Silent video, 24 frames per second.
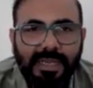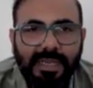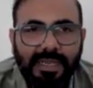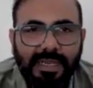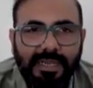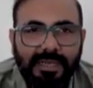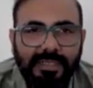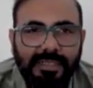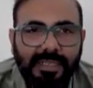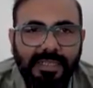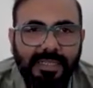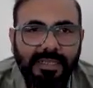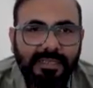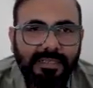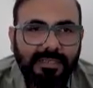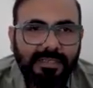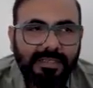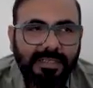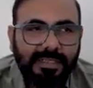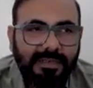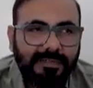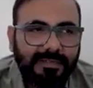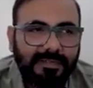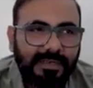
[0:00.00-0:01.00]
and
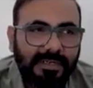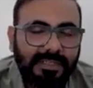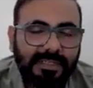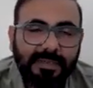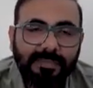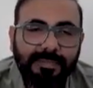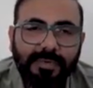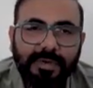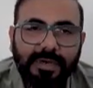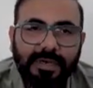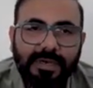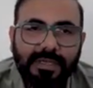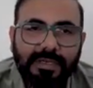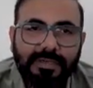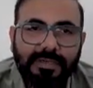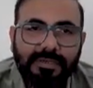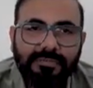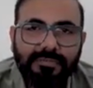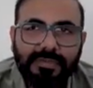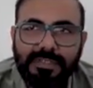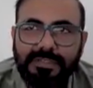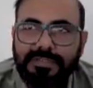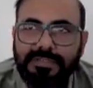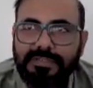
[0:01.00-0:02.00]
then there is another
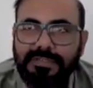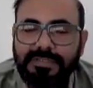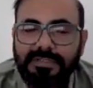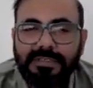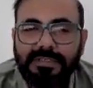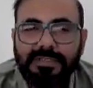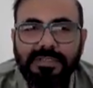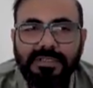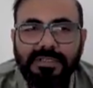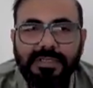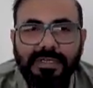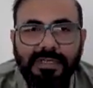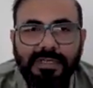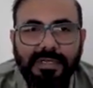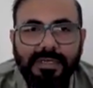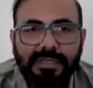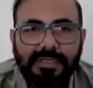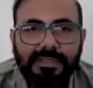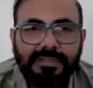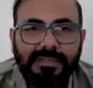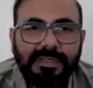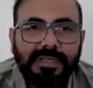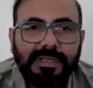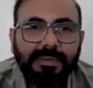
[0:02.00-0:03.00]
product which
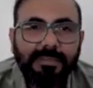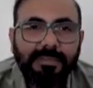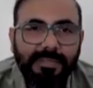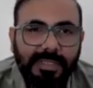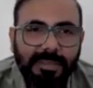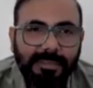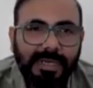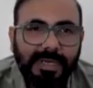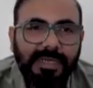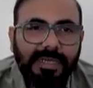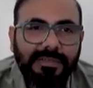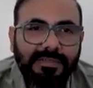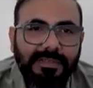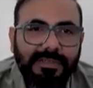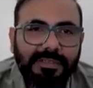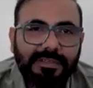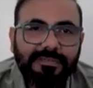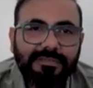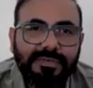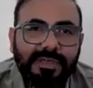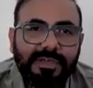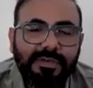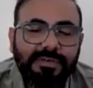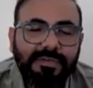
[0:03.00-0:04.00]
is a company by
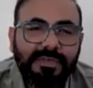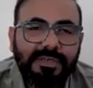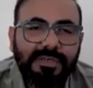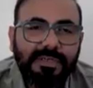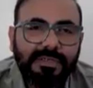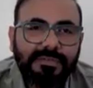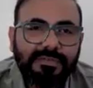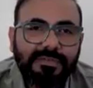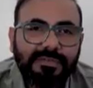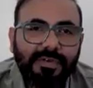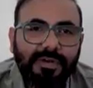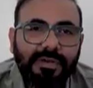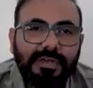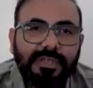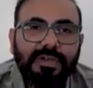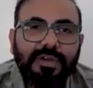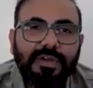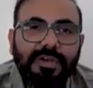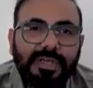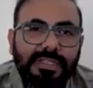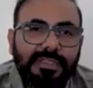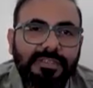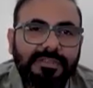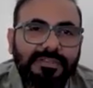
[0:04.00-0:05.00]
itself now. It's called
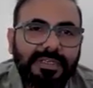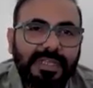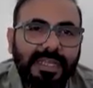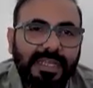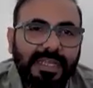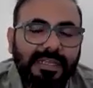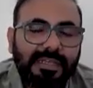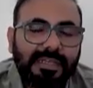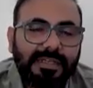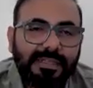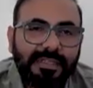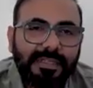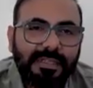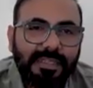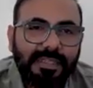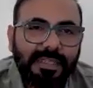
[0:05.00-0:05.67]
Content Stack.